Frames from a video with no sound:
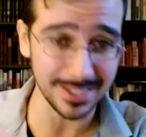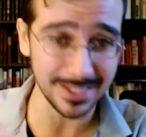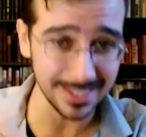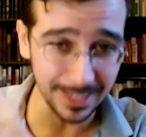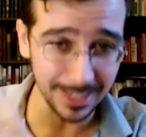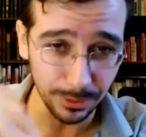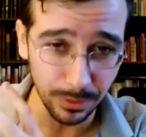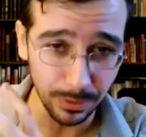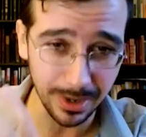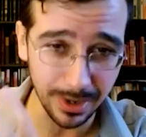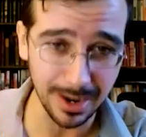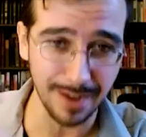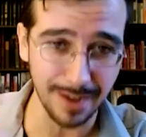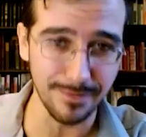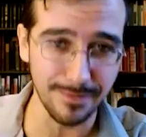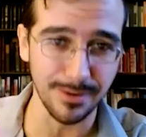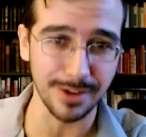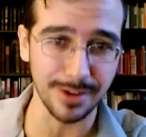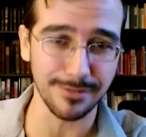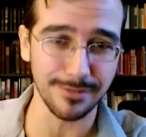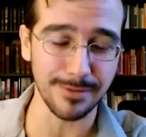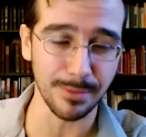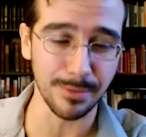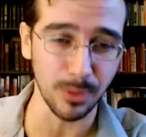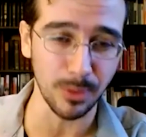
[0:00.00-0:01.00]
It's still
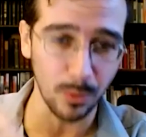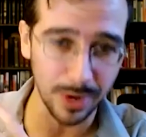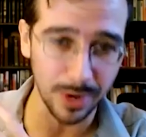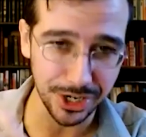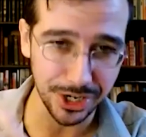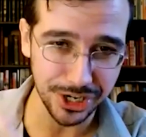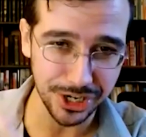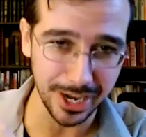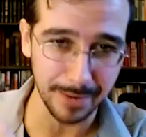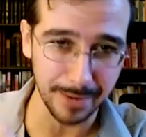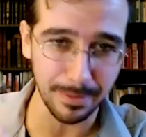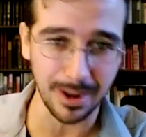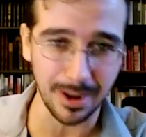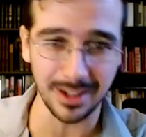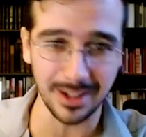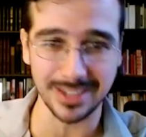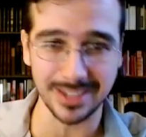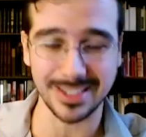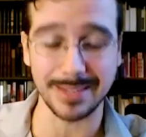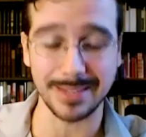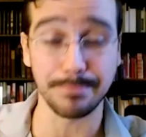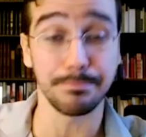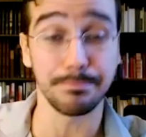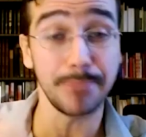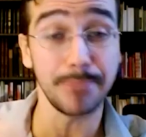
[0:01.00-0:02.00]
recovering from the one China
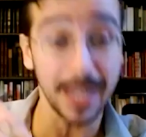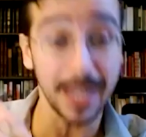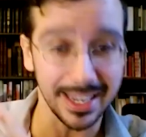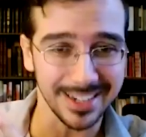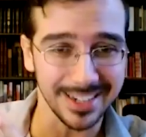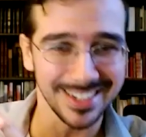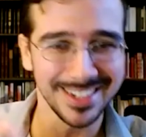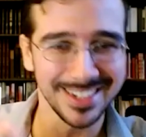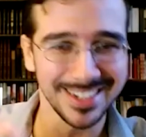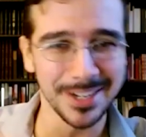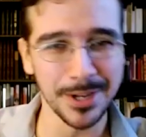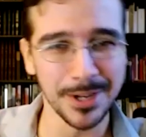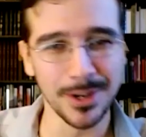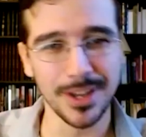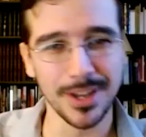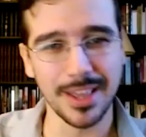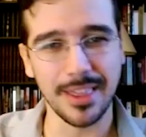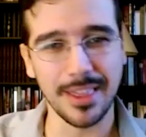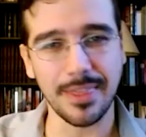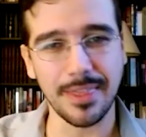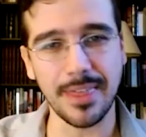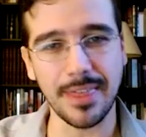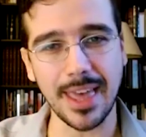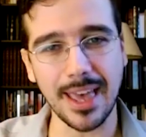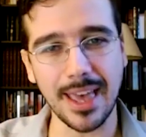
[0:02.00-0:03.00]
policy, but
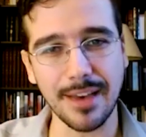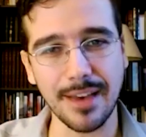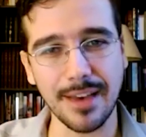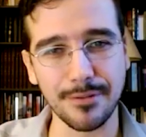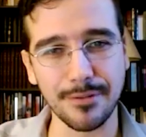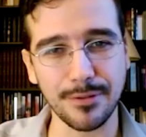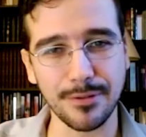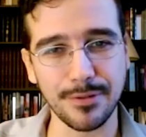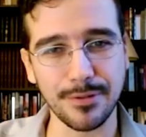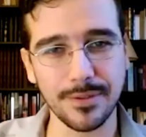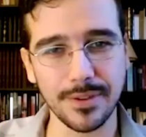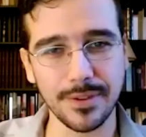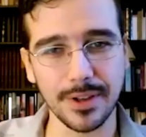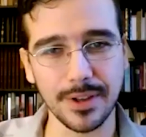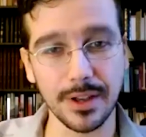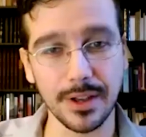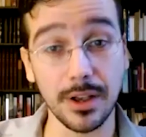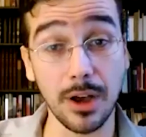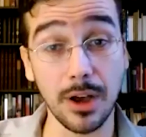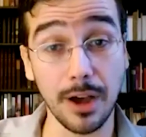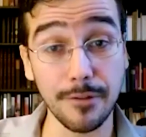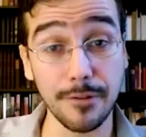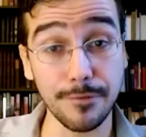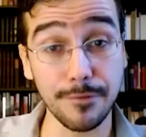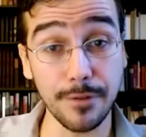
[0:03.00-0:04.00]
they have
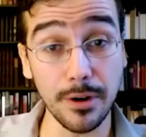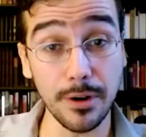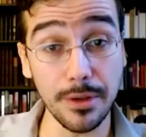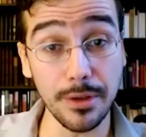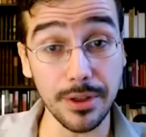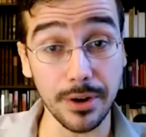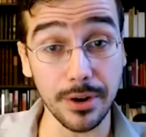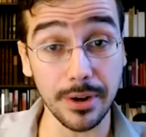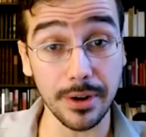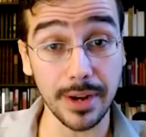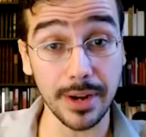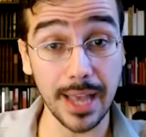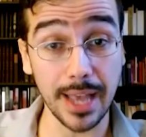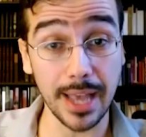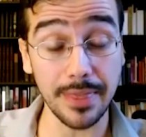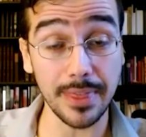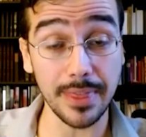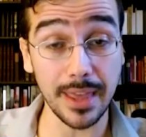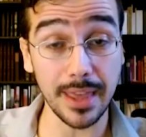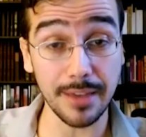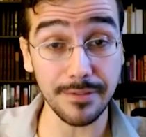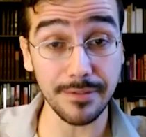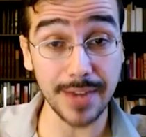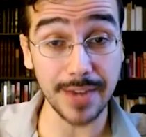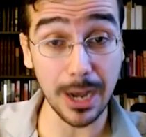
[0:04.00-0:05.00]
gone further, and
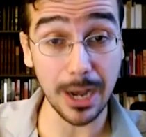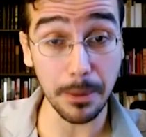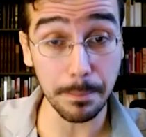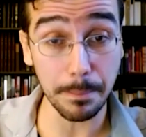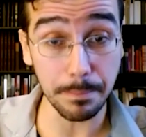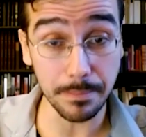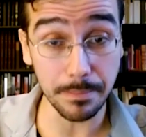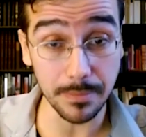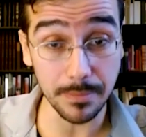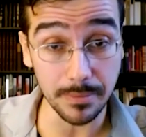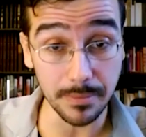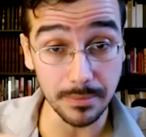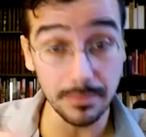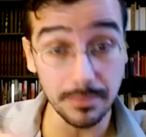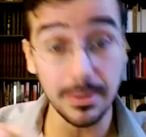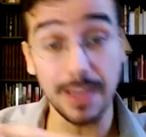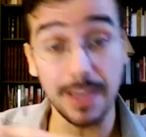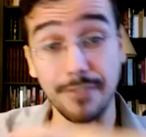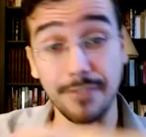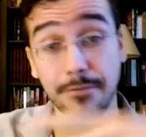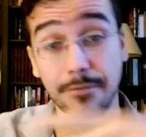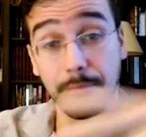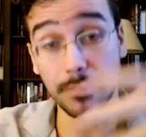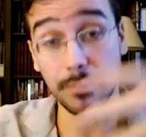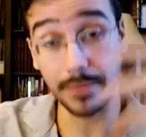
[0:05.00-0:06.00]
they
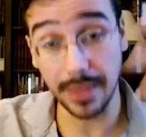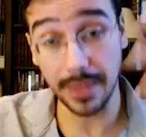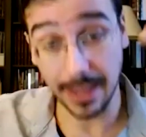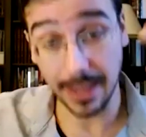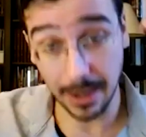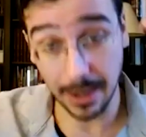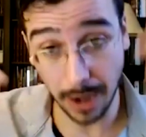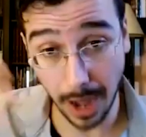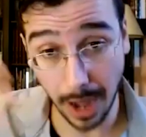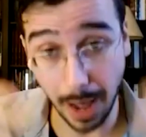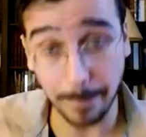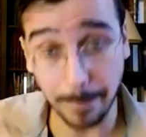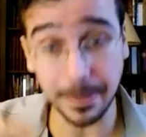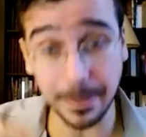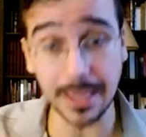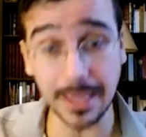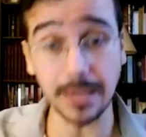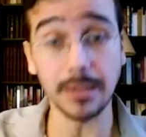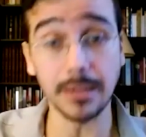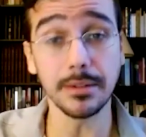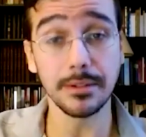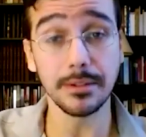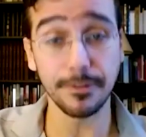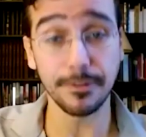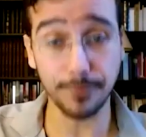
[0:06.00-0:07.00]

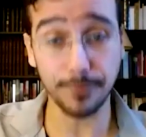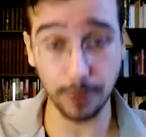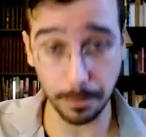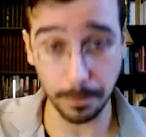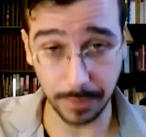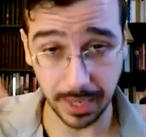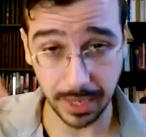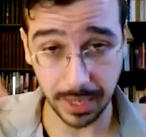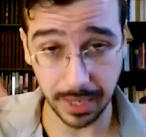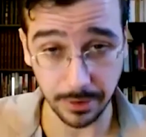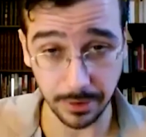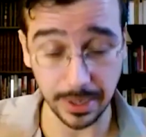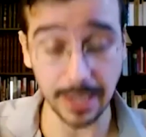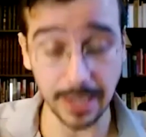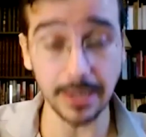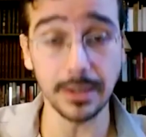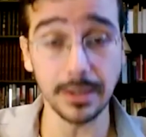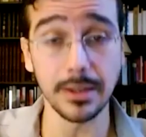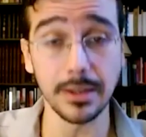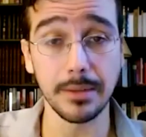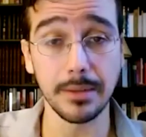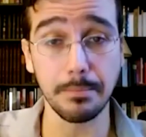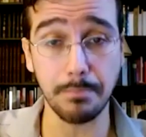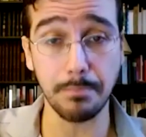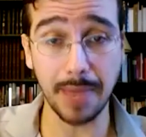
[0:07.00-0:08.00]
copied for a
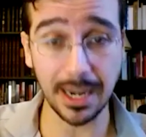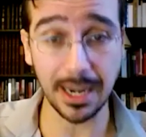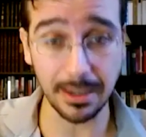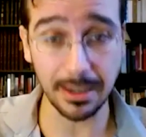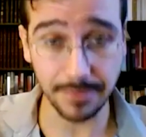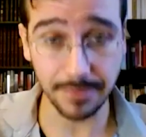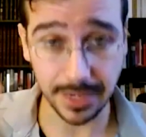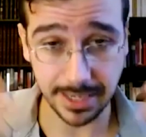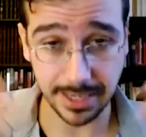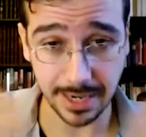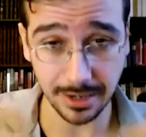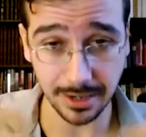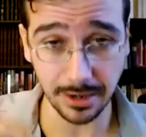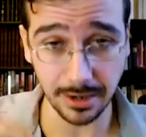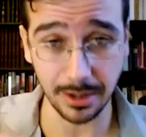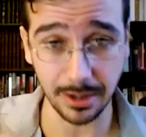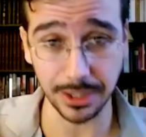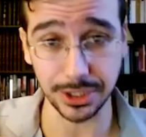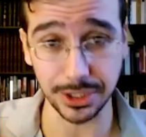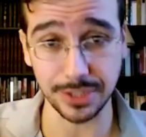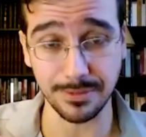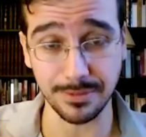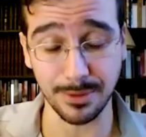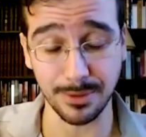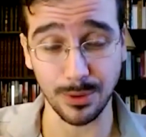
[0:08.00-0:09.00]
period many of the
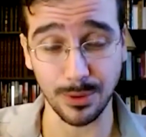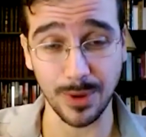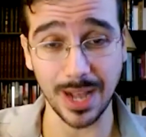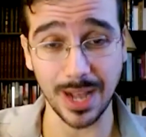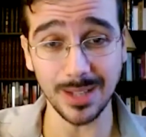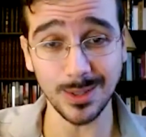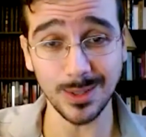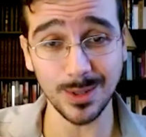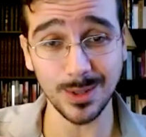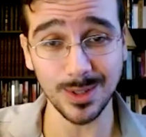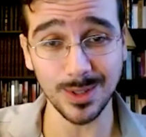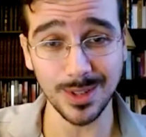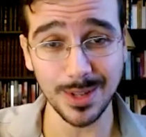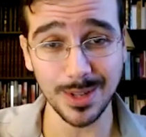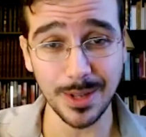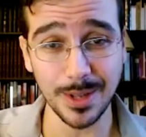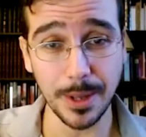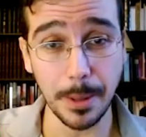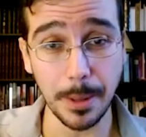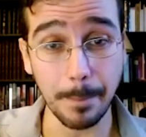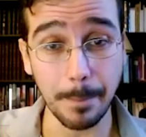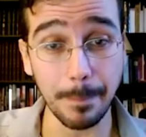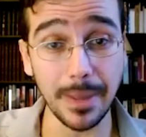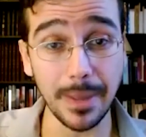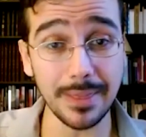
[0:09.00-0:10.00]
technologies from the West,
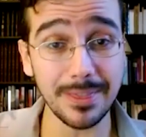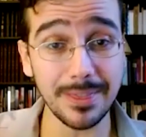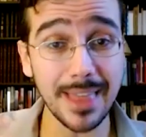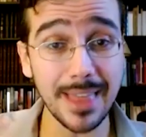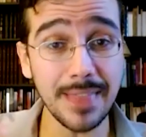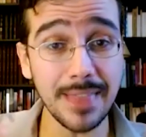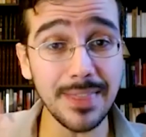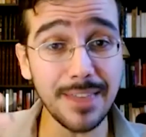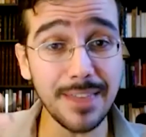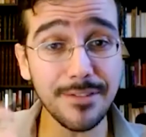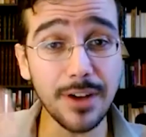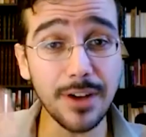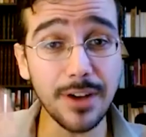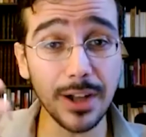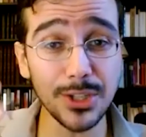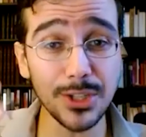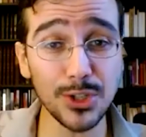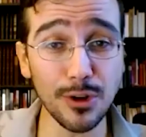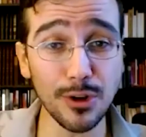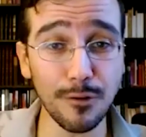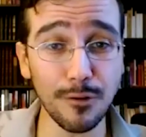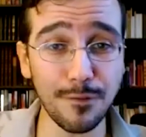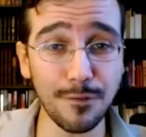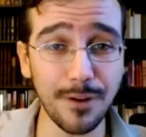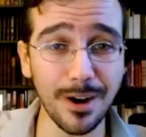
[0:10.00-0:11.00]
but then they've gone
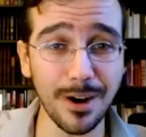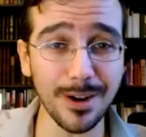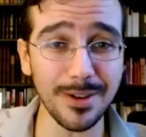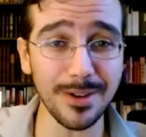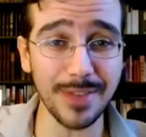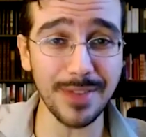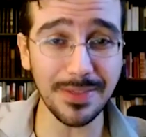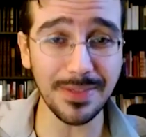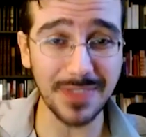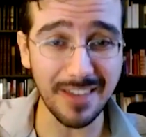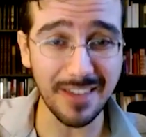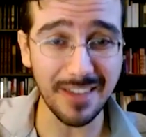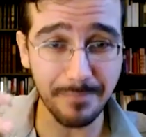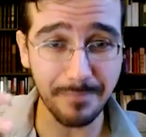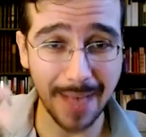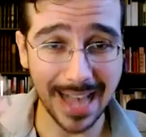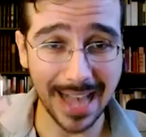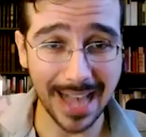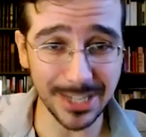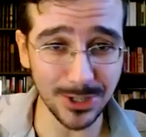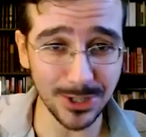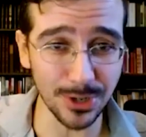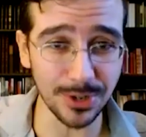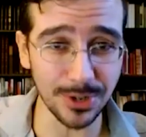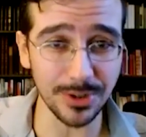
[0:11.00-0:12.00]
so far that they've
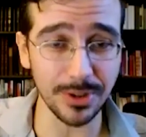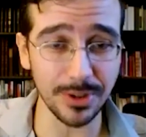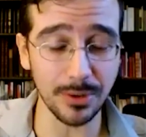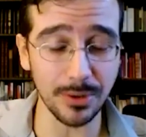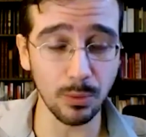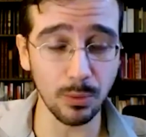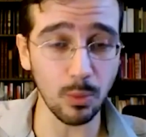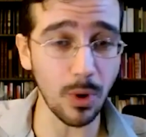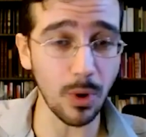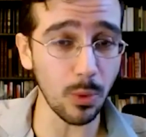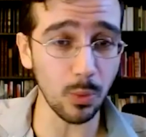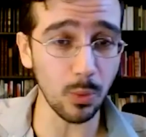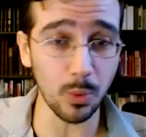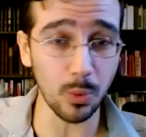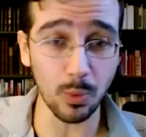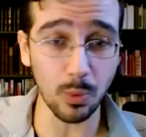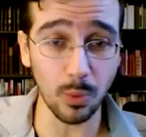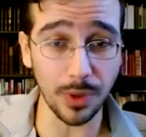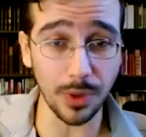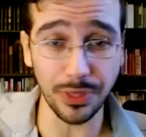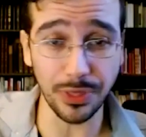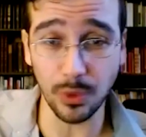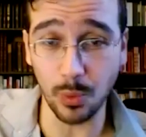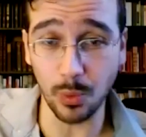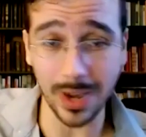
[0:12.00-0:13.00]
mastered
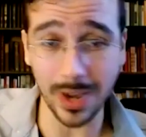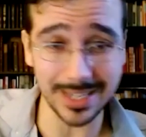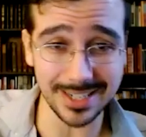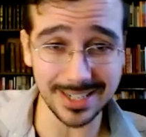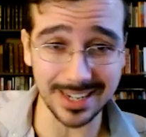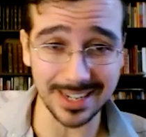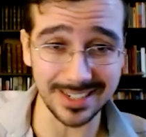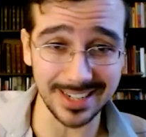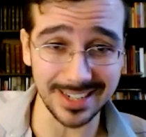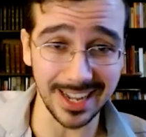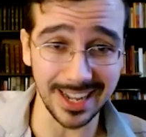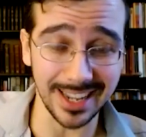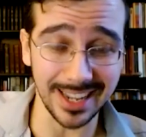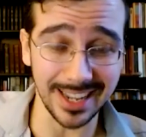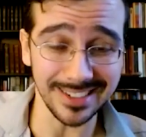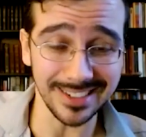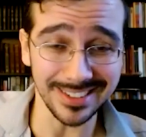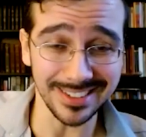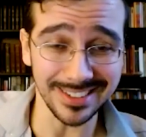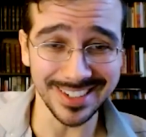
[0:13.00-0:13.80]
what the West had done.